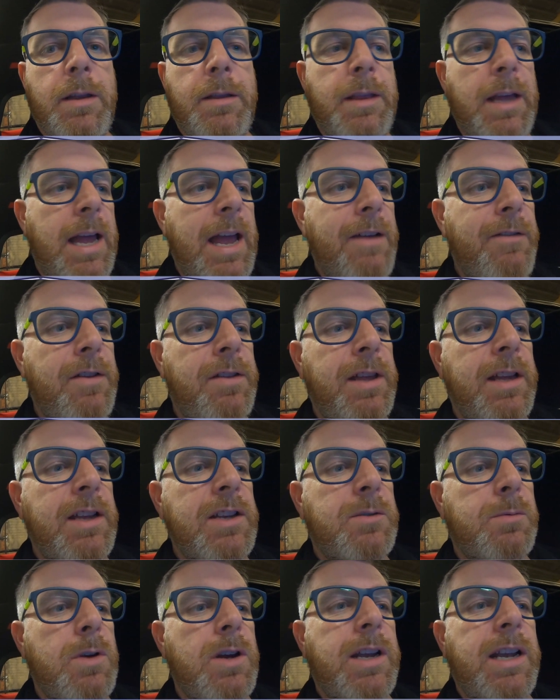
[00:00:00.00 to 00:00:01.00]
that everything
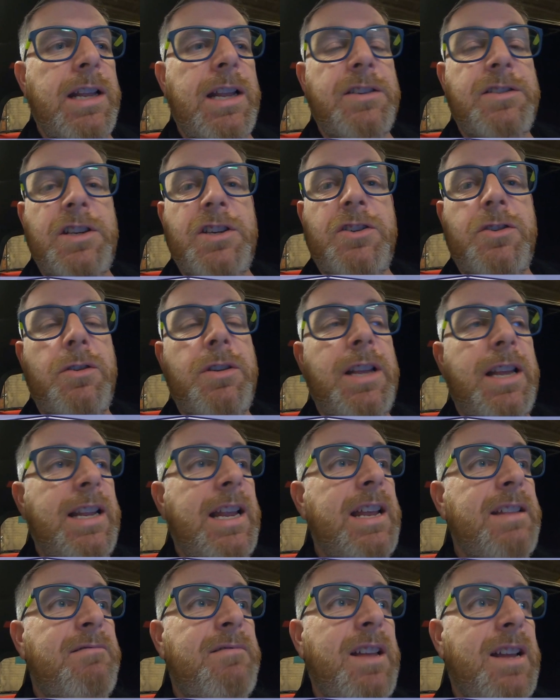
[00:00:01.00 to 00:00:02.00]
is working as it should, and
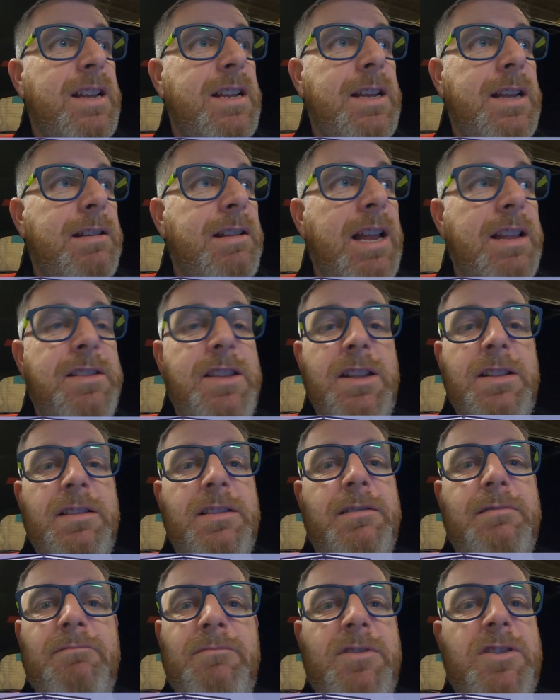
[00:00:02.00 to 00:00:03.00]
I
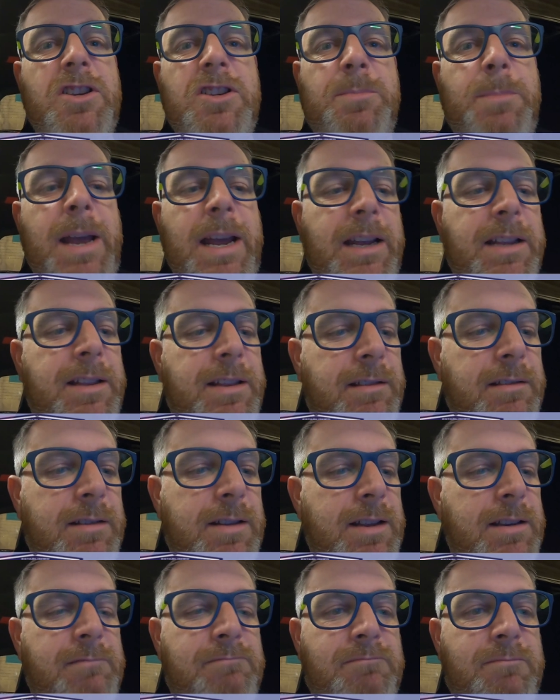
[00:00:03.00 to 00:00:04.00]
didn't suspect
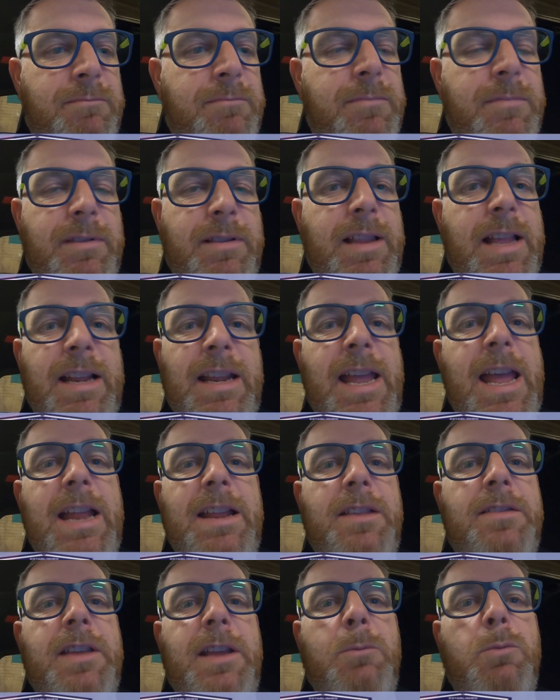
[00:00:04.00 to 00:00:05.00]
that
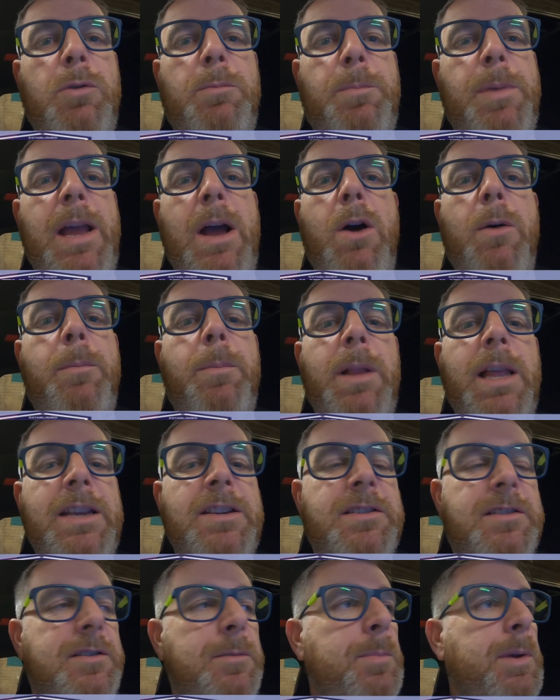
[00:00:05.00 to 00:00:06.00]
anything would be out of
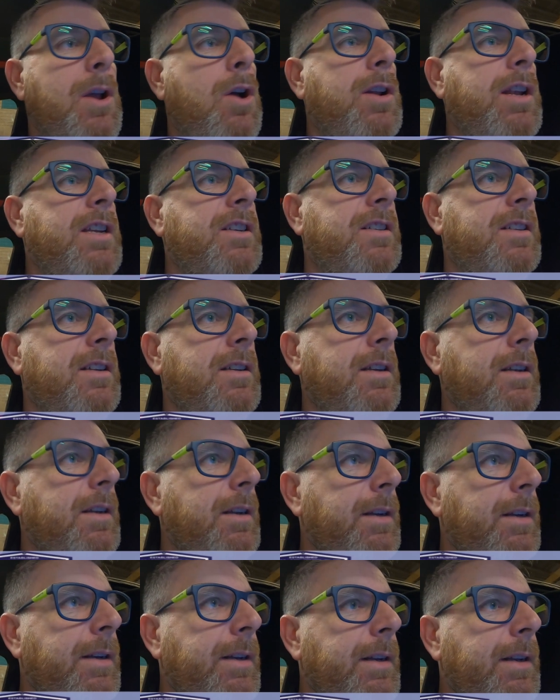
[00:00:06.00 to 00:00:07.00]
place, to be honest,
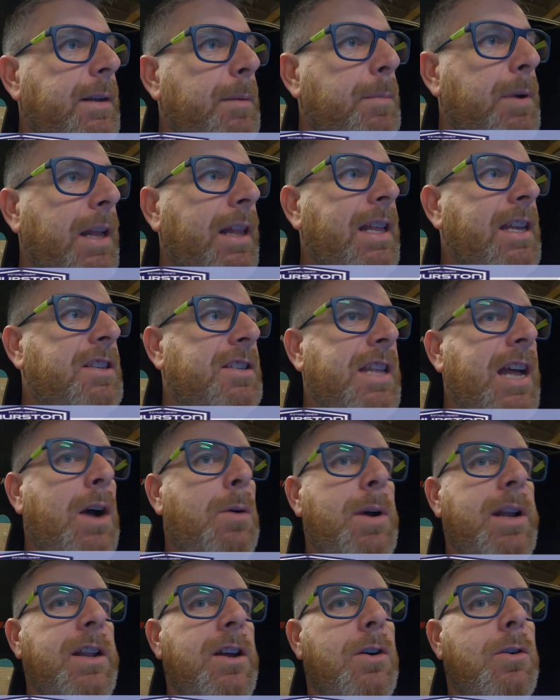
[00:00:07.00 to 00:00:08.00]
but at least
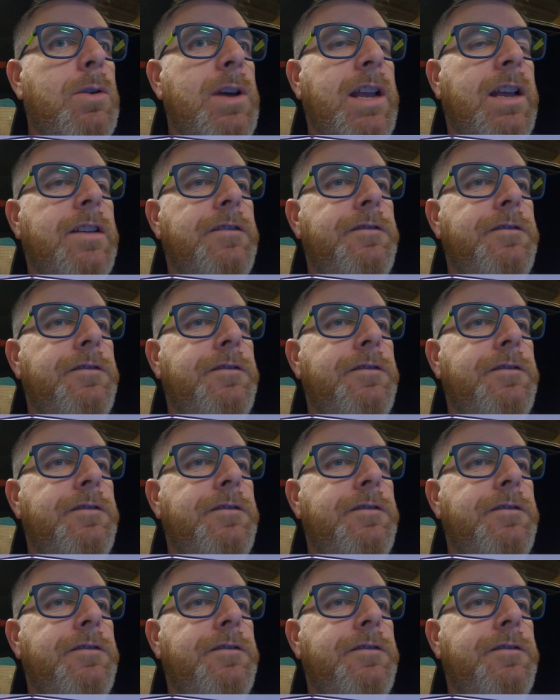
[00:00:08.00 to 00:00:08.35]
now I know it